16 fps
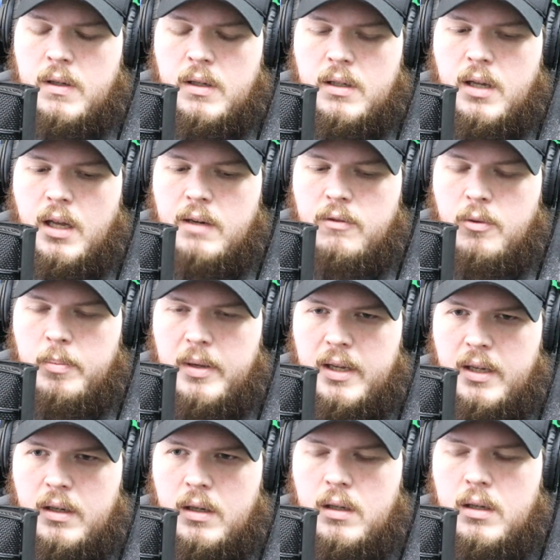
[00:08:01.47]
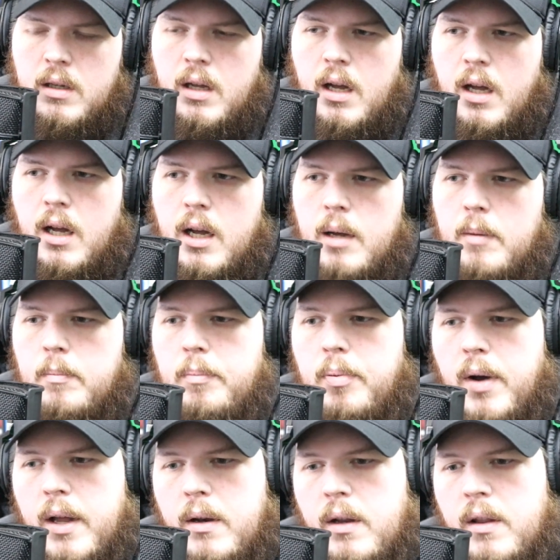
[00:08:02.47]
kind of a pain.
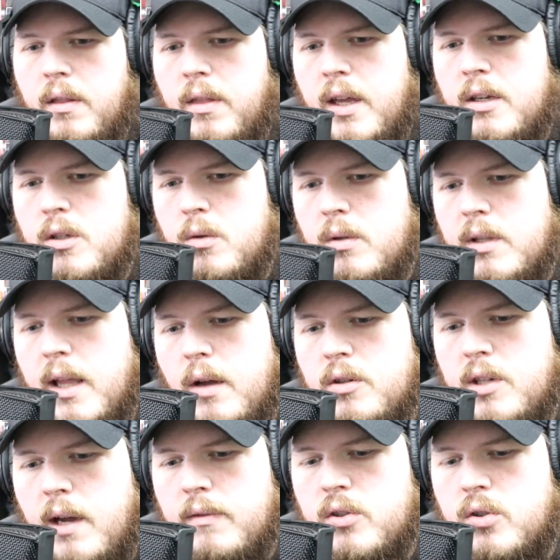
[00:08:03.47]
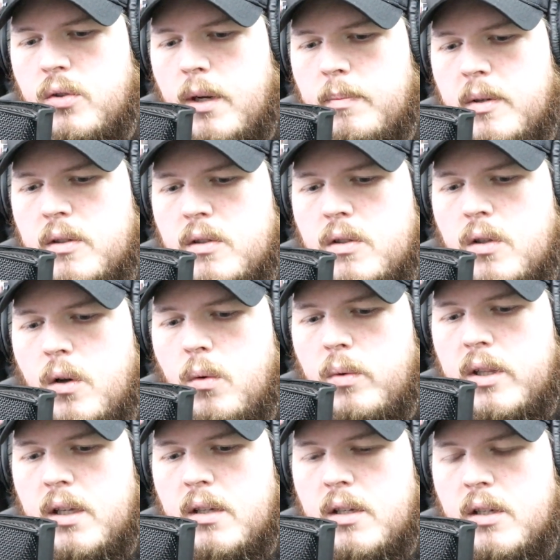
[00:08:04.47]
But they do allow JavaScript, and so
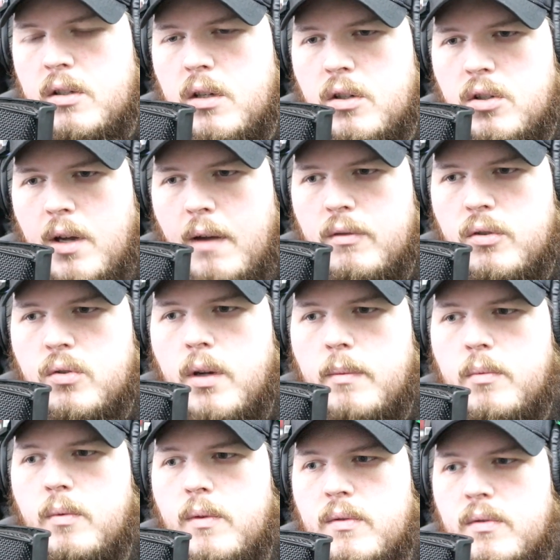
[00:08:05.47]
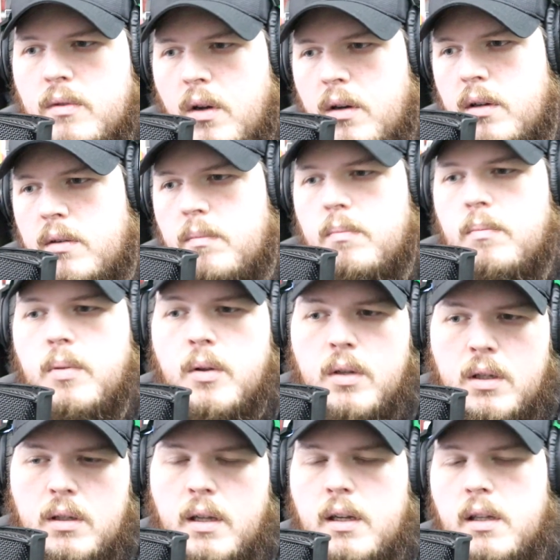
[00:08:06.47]
with the addition of JavaScript, we've started
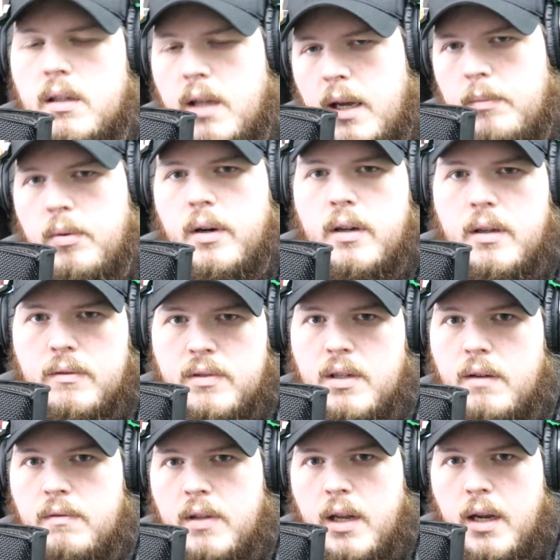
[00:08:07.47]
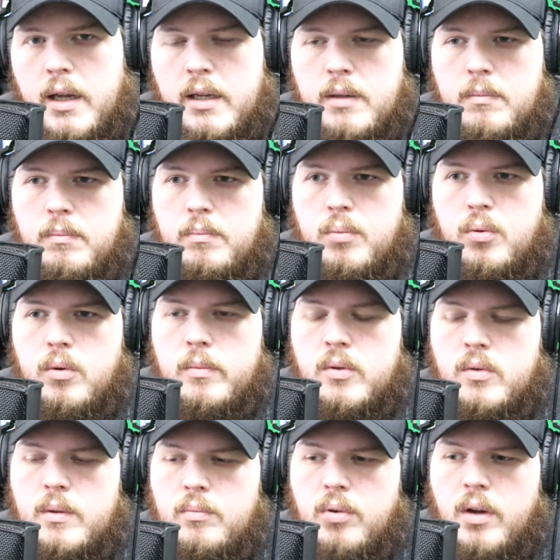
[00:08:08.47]
building like a library of stuff that I can pull
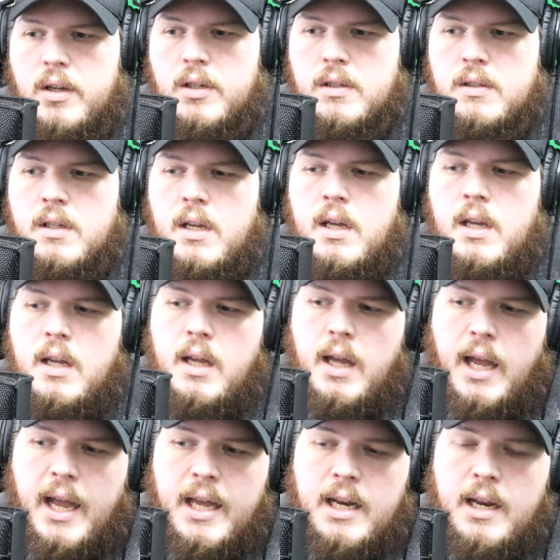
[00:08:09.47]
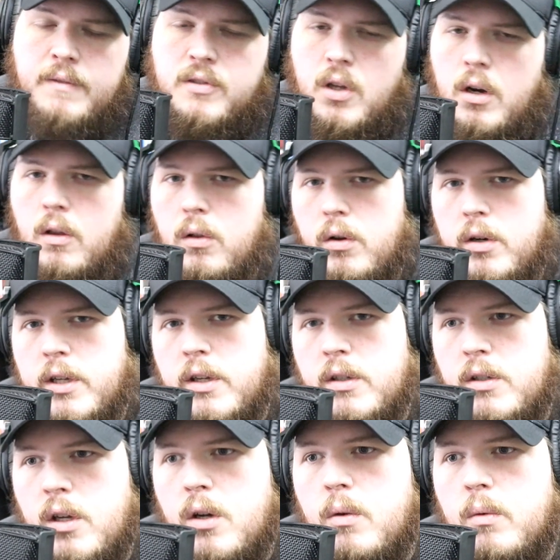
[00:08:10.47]
between projects. And I've started learning
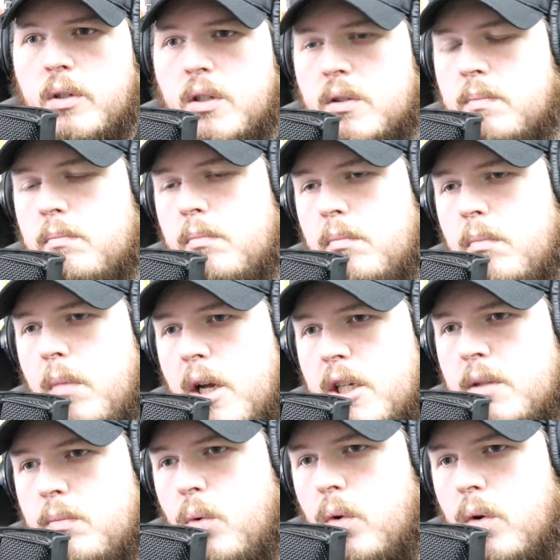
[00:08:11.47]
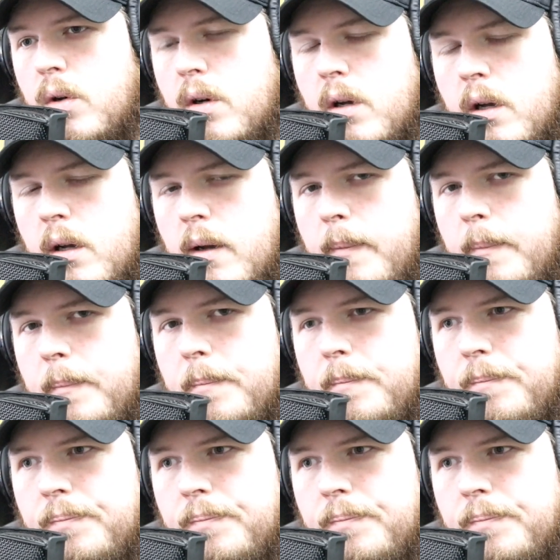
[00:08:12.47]
Godot, which is much more